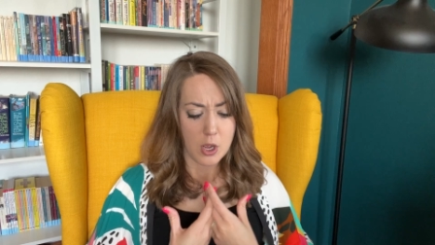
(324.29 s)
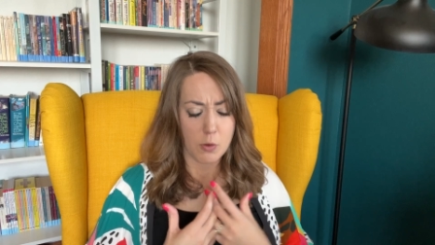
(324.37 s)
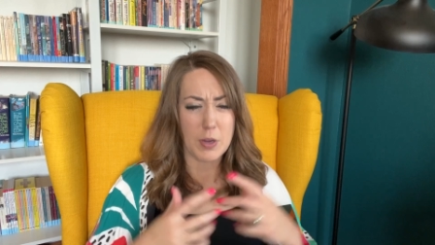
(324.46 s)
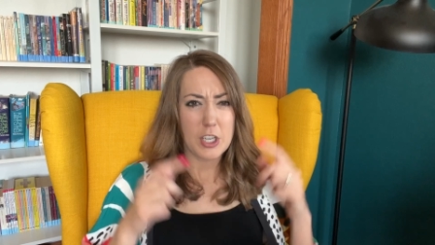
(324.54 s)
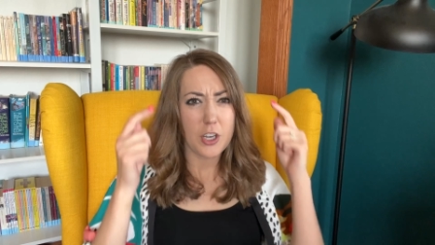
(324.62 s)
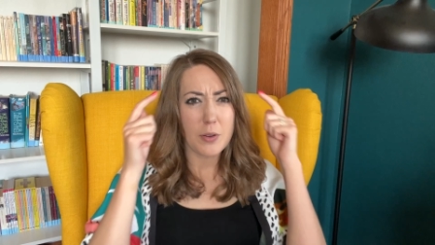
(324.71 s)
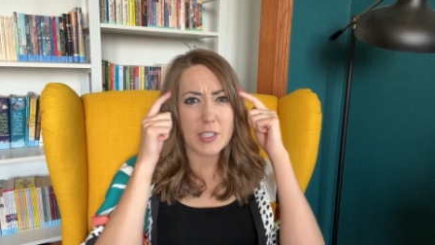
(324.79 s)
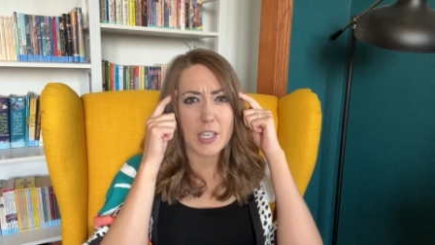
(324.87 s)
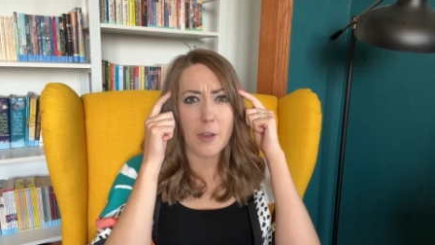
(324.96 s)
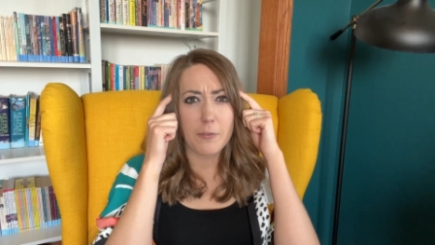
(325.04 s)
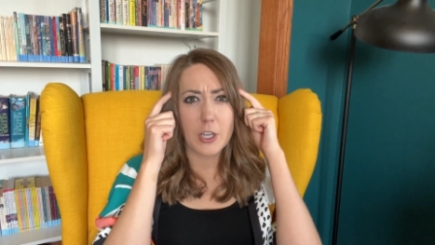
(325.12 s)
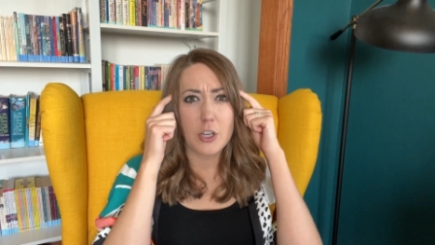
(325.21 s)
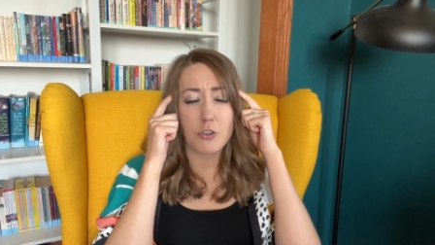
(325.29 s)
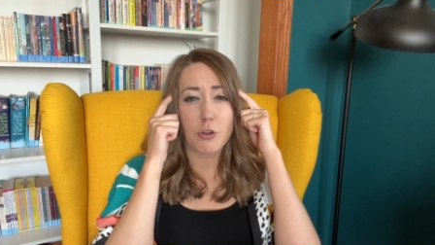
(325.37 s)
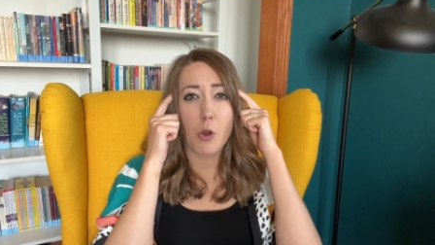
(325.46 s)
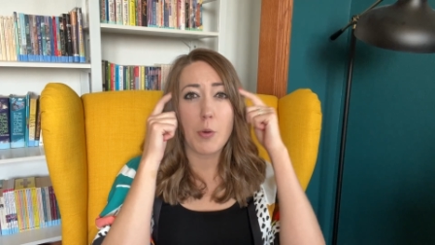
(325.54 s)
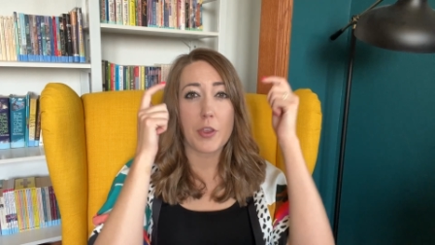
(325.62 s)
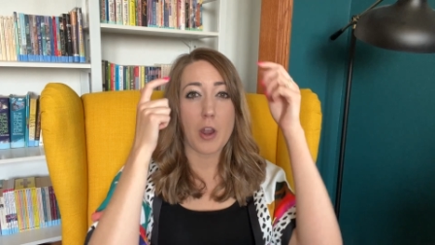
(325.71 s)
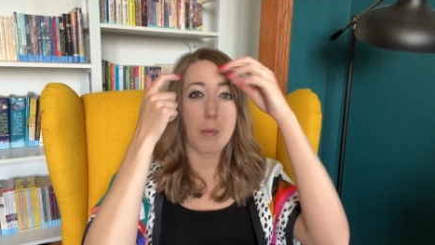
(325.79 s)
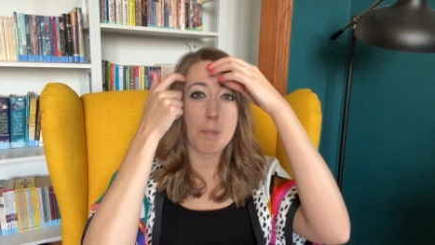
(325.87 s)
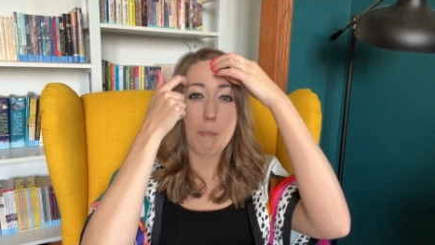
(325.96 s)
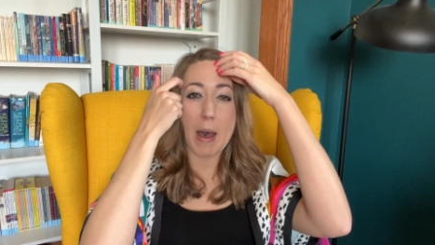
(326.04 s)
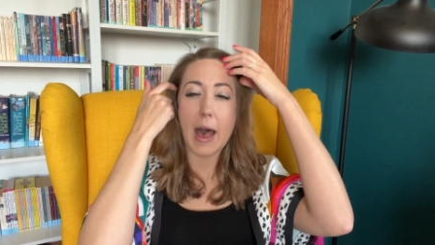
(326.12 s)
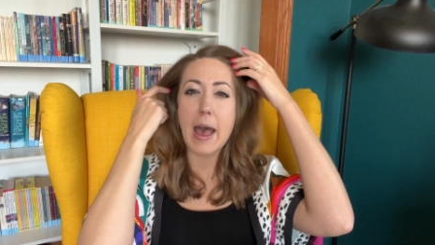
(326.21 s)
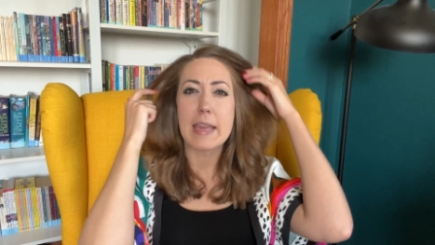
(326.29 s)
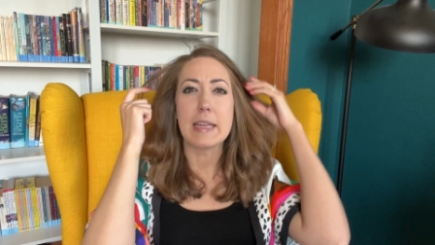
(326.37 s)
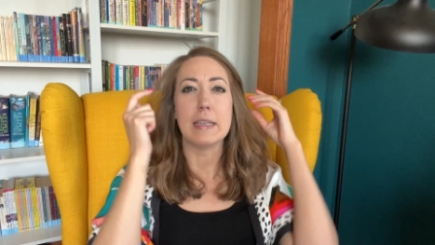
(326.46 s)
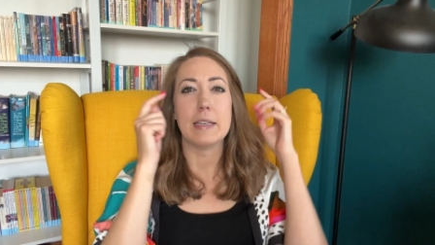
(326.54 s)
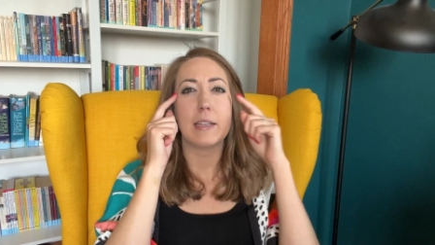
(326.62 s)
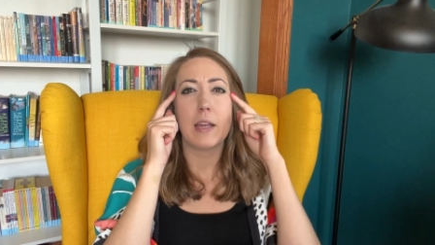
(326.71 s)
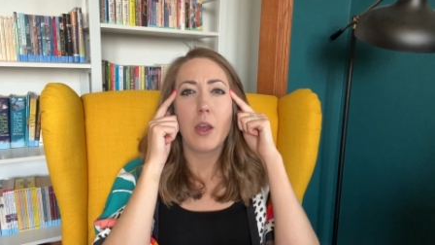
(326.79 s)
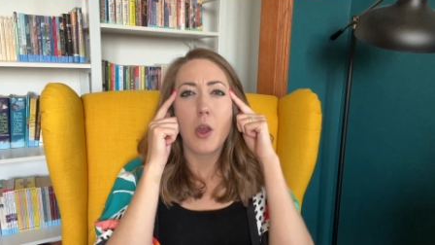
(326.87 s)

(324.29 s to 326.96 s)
We show self-control with our mind.